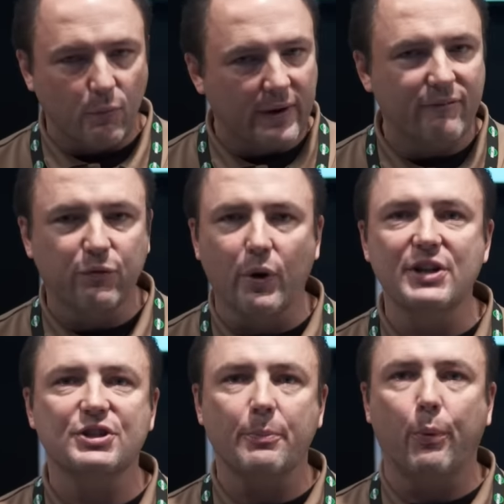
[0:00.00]
we've
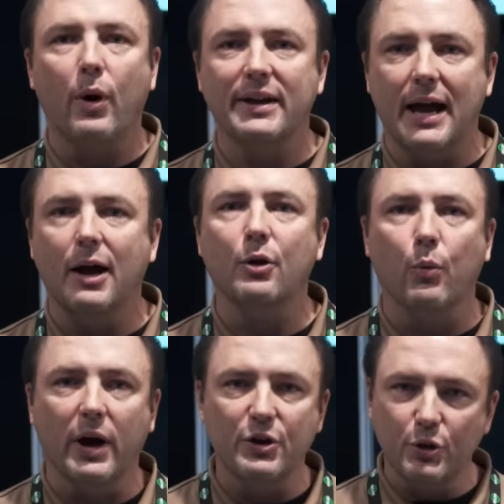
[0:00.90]
reached the point now to
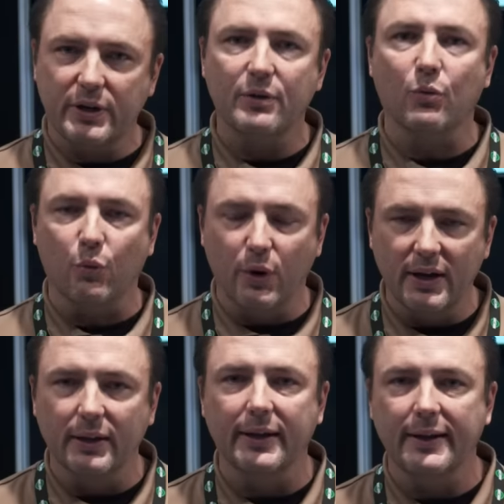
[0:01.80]
where you can
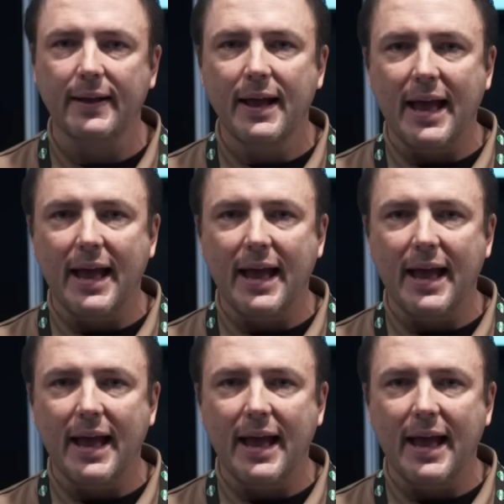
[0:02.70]
really